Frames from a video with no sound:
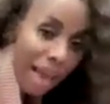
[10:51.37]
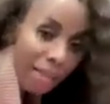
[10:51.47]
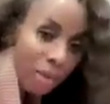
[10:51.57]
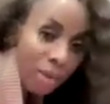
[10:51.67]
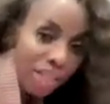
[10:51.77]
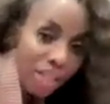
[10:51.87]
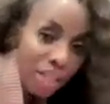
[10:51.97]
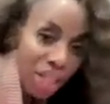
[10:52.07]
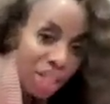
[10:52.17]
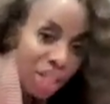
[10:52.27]
And then we're just
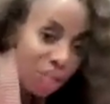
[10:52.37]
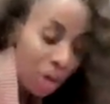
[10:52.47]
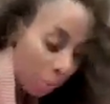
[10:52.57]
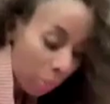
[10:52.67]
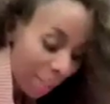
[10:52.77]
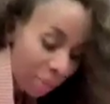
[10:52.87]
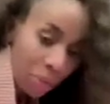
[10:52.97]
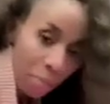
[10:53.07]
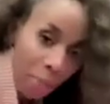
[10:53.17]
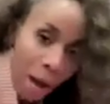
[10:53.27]
gonna shift our weight
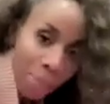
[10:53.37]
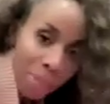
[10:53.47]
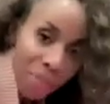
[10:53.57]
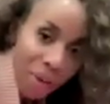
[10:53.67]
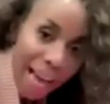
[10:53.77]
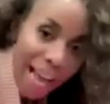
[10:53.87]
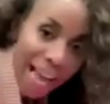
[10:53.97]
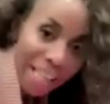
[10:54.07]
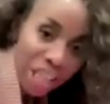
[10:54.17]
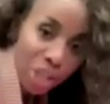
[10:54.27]
through the palms of our
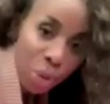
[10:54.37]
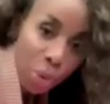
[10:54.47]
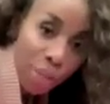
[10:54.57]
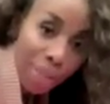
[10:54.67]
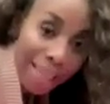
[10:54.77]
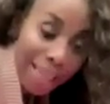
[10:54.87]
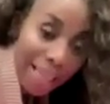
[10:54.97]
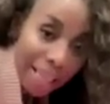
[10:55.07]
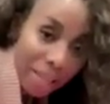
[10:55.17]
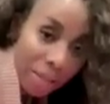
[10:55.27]
hands toward the
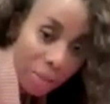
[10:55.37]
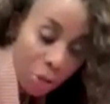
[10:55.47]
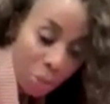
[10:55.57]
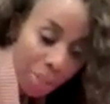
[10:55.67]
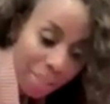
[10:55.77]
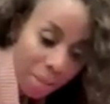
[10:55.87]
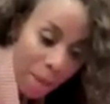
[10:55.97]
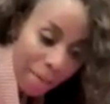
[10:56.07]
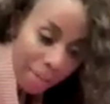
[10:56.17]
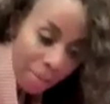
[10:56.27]
heels or towards the
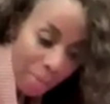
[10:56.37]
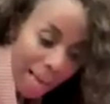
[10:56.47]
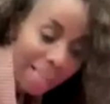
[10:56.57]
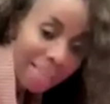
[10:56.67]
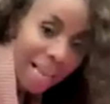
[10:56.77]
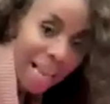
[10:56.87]
back of the mat.